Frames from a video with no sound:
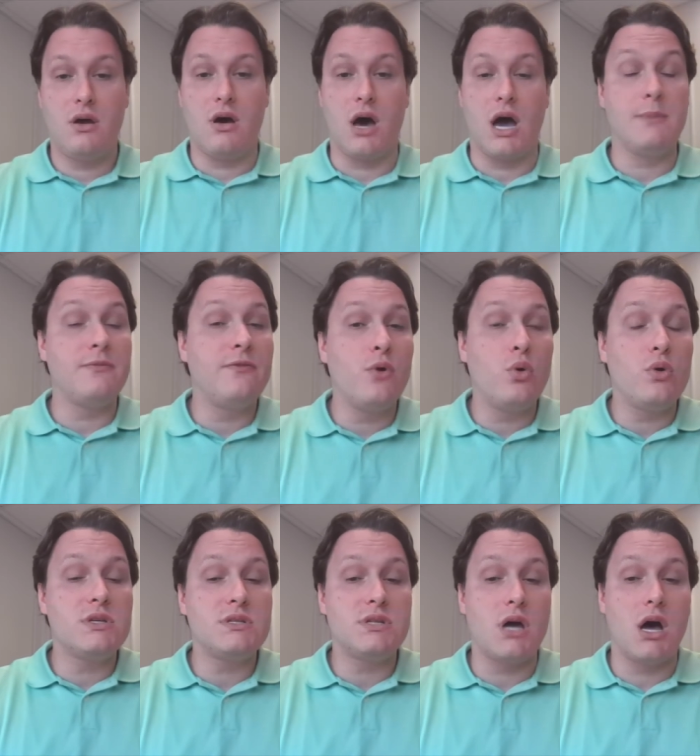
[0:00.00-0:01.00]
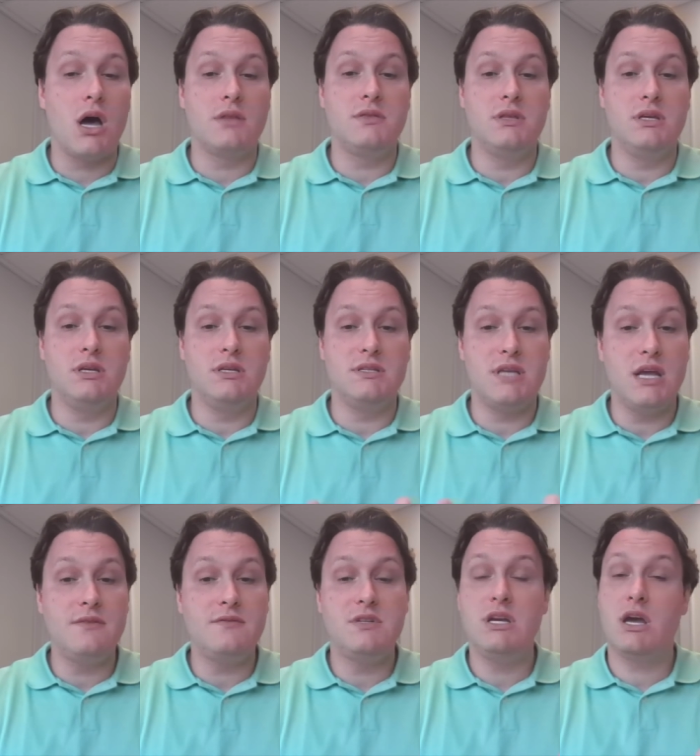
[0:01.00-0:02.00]
I'm focused on the
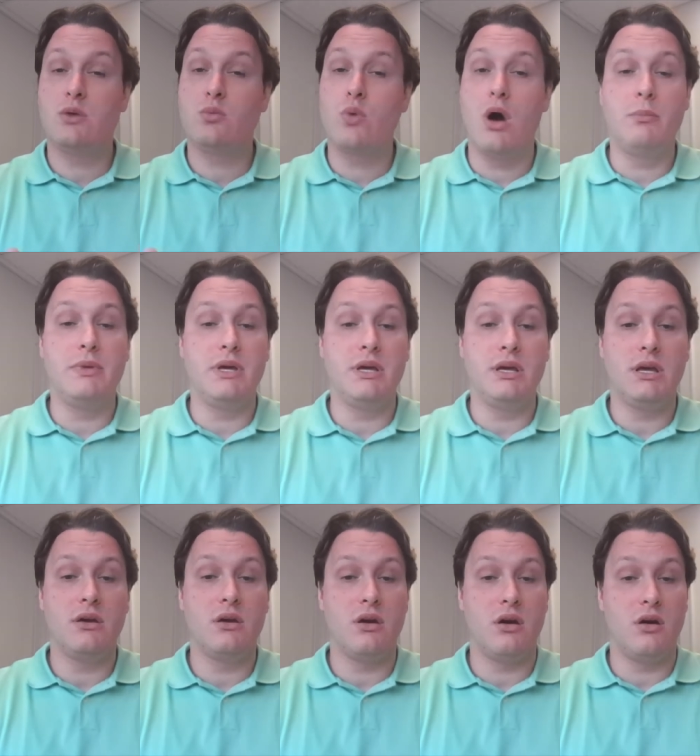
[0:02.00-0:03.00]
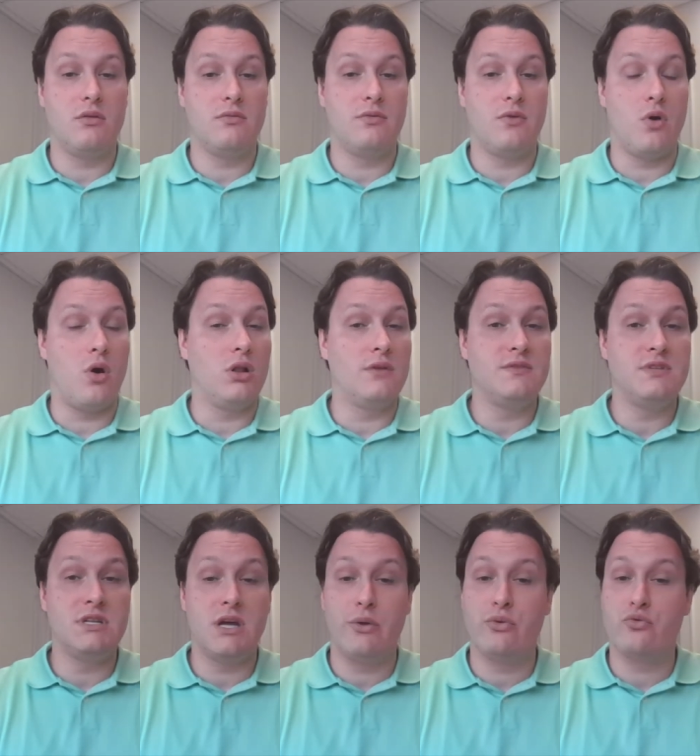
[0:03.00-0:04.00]
safety and well being of all of
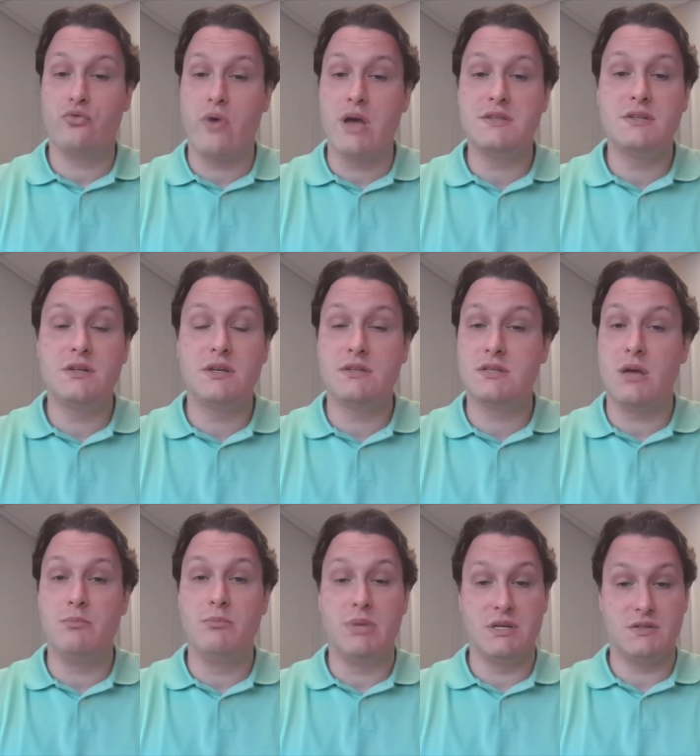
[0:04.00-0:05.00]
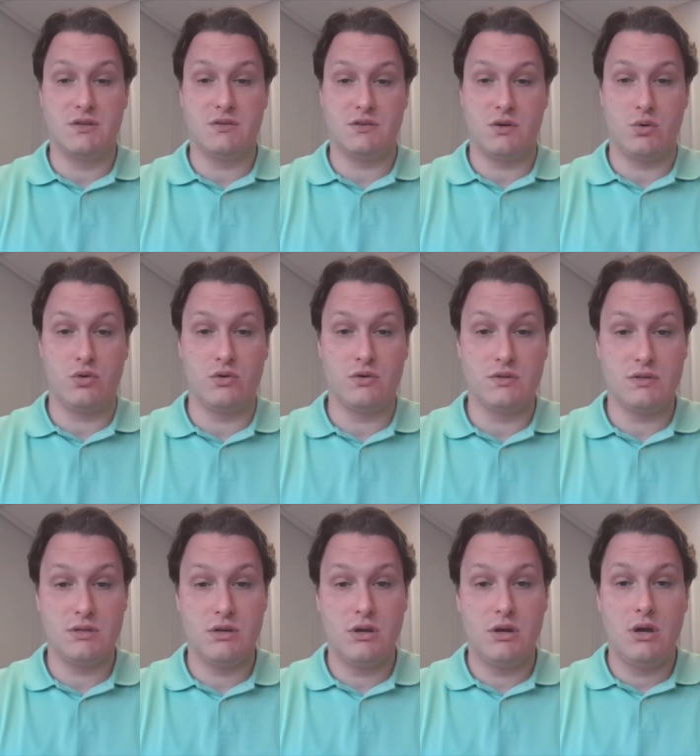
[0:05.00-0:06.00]
Dunellen's residents and business owners.